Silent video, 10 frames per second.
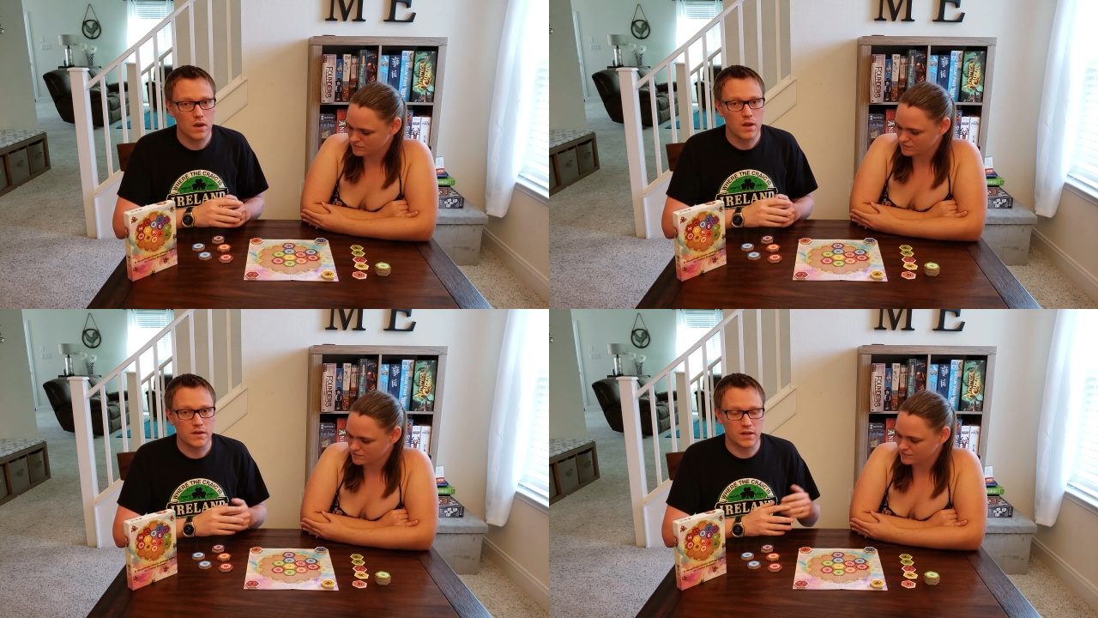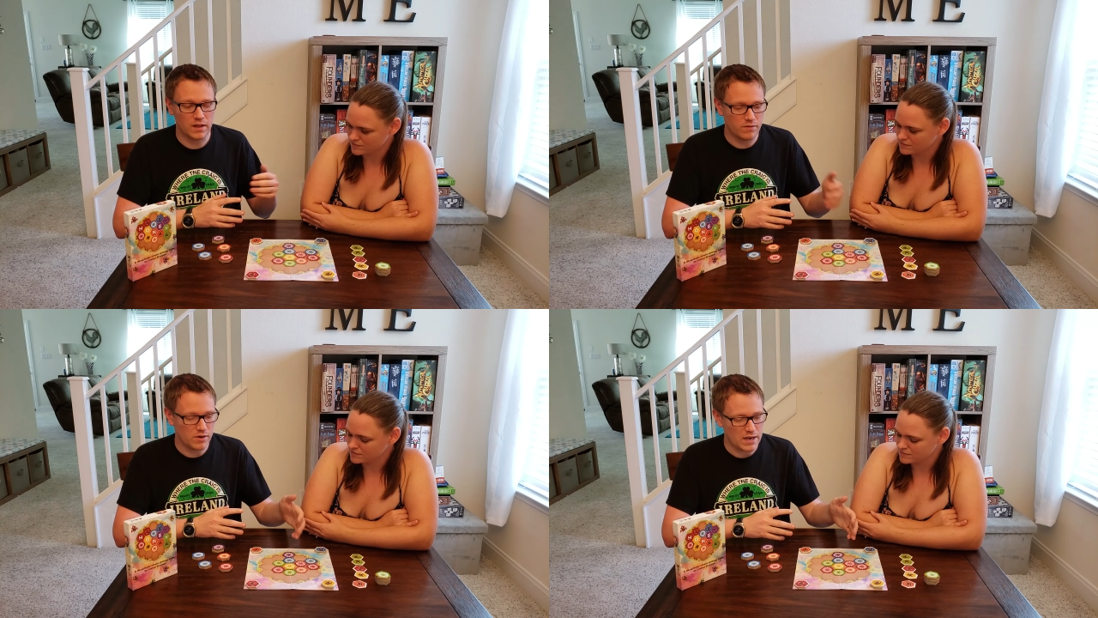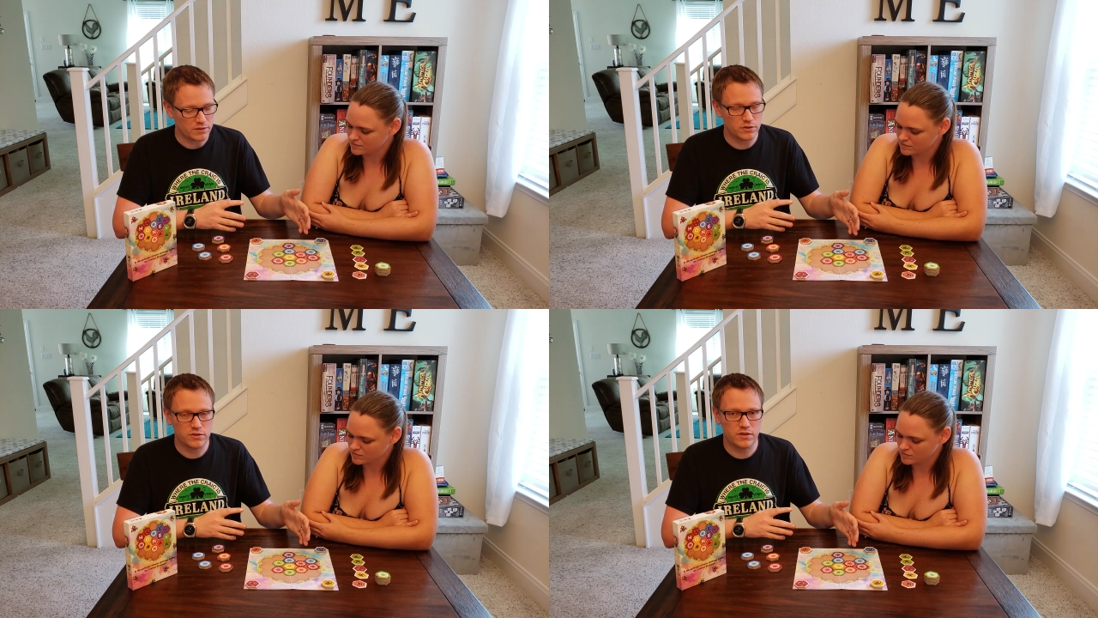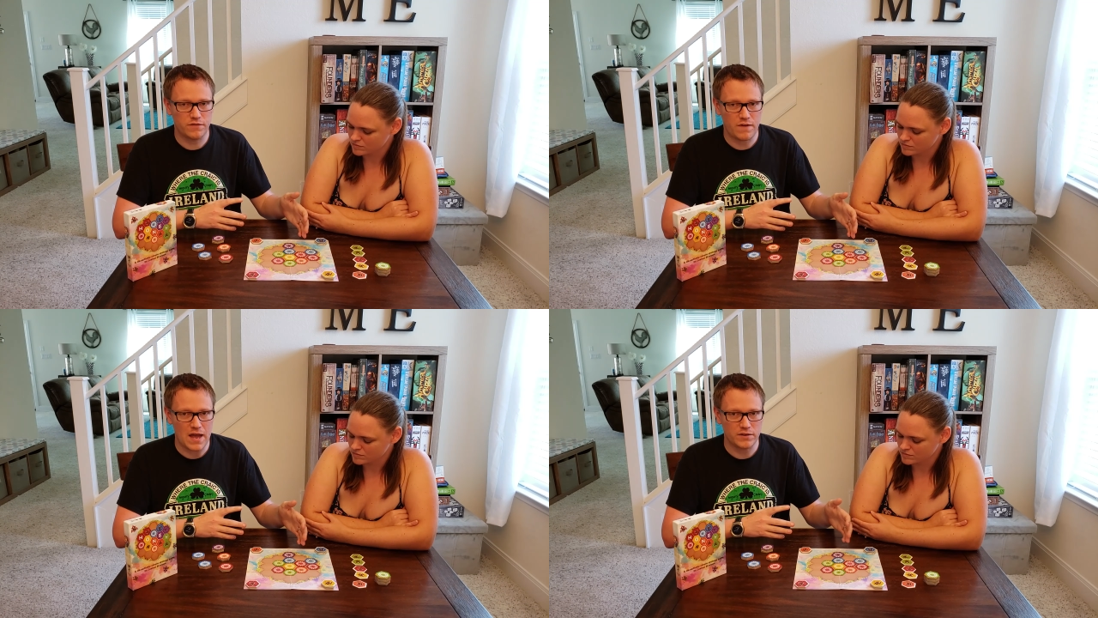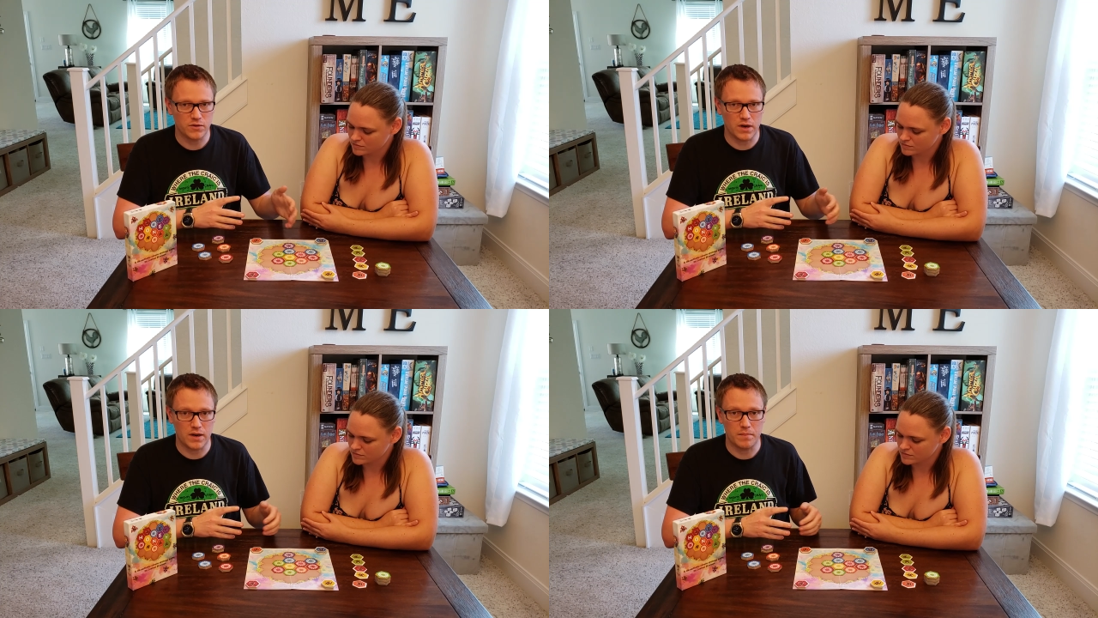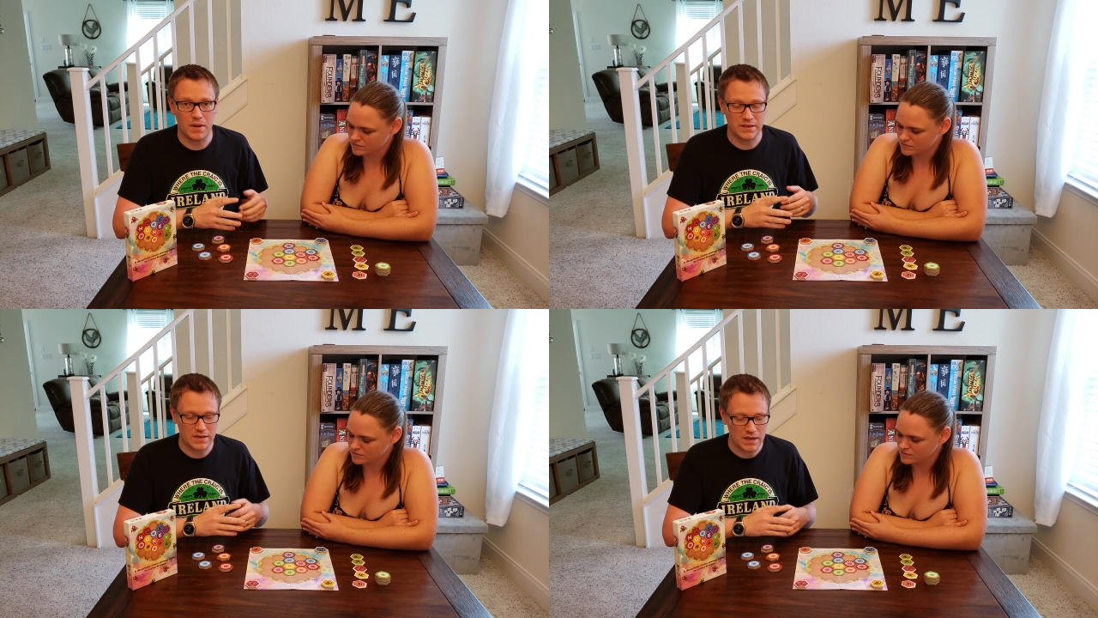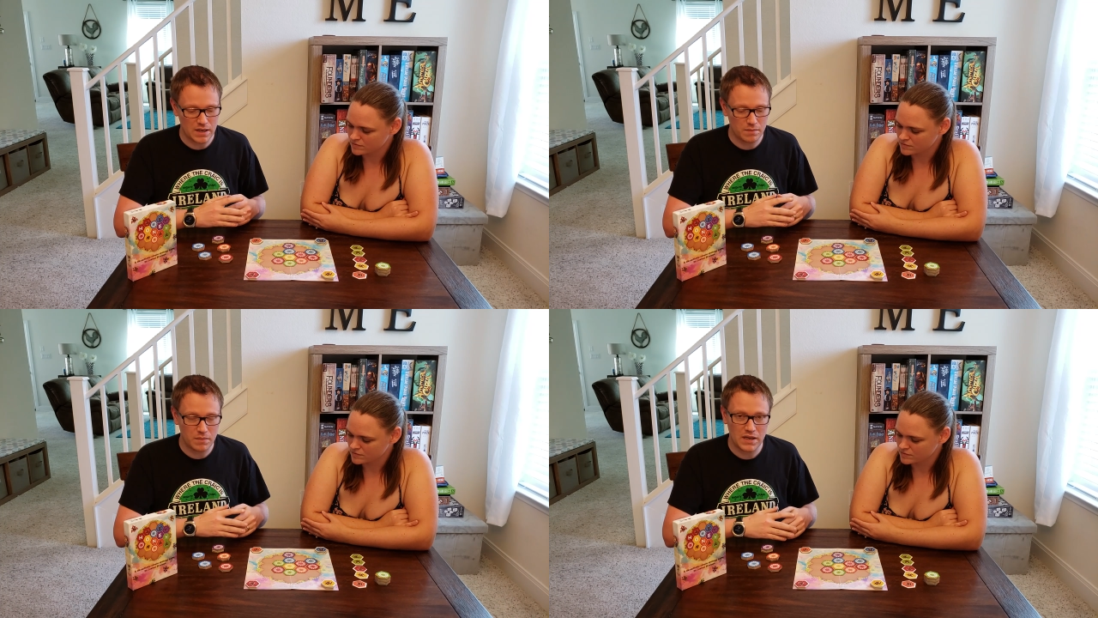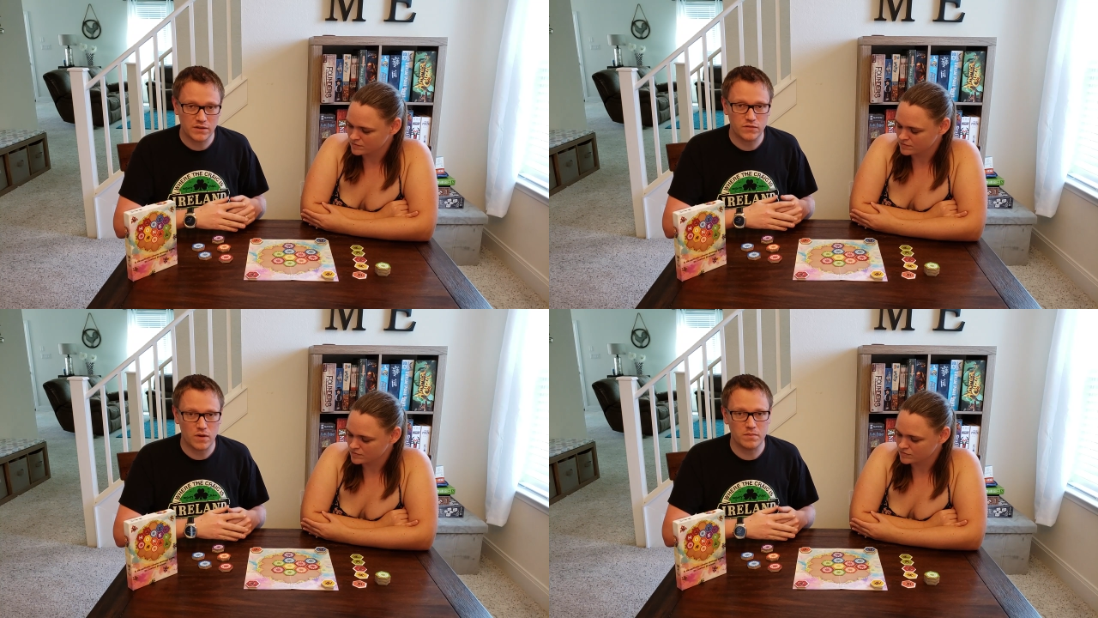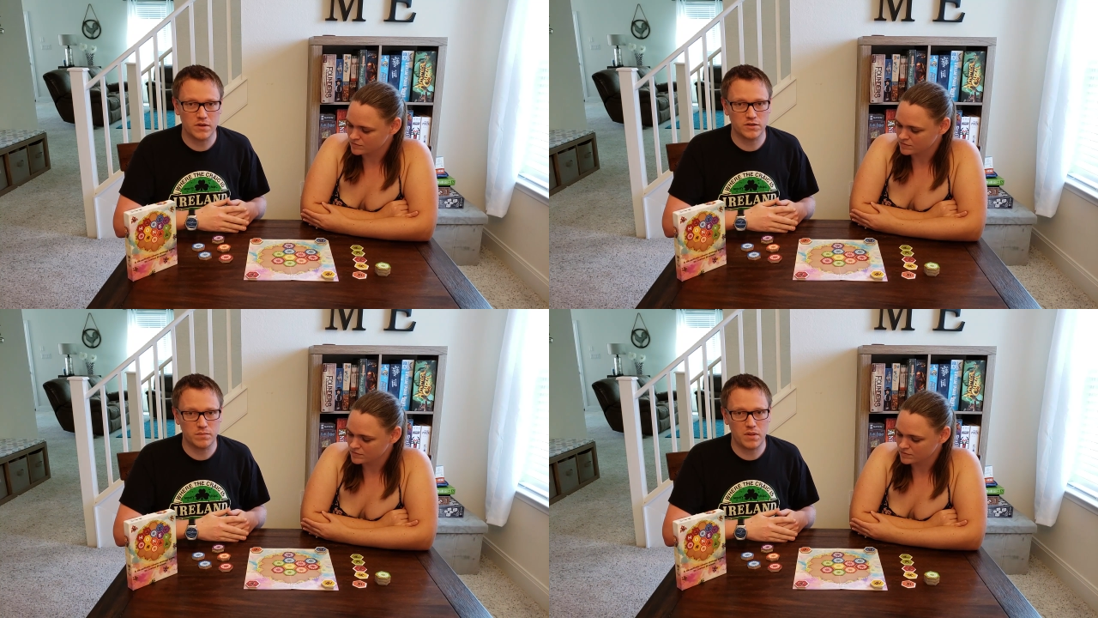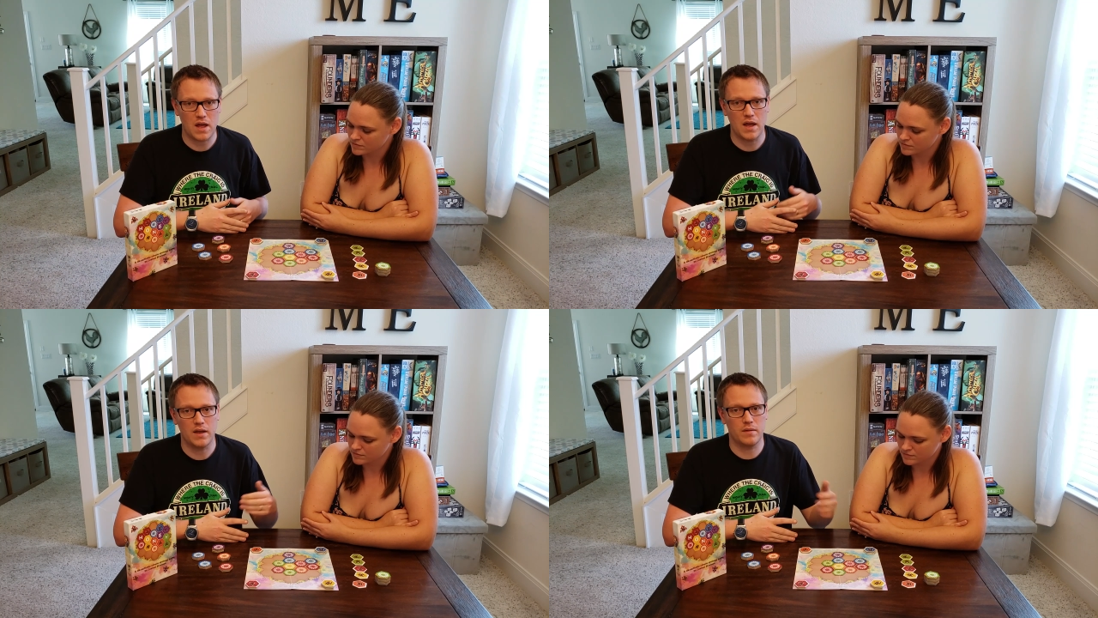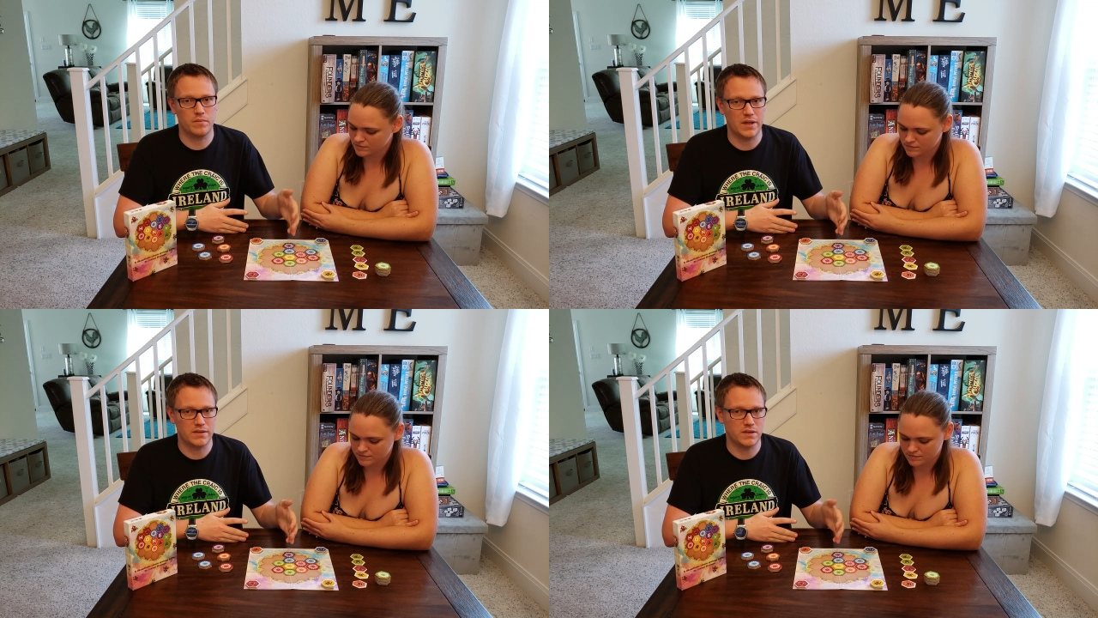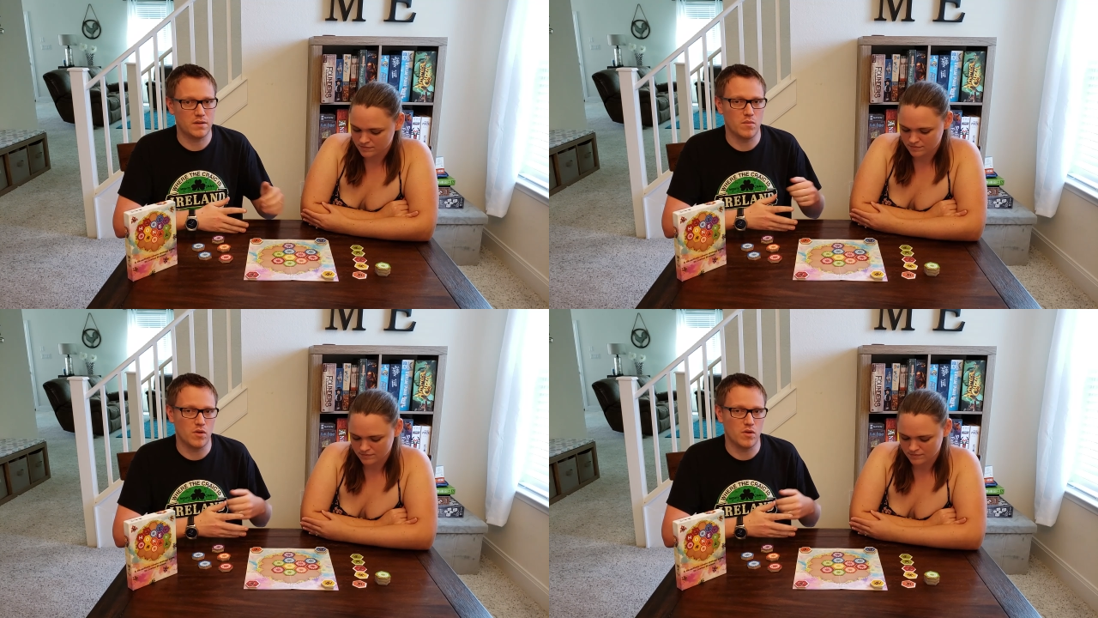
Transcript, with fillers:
Speaker 1: deliver nectar to the factory by taking bees from their supply and placing them on the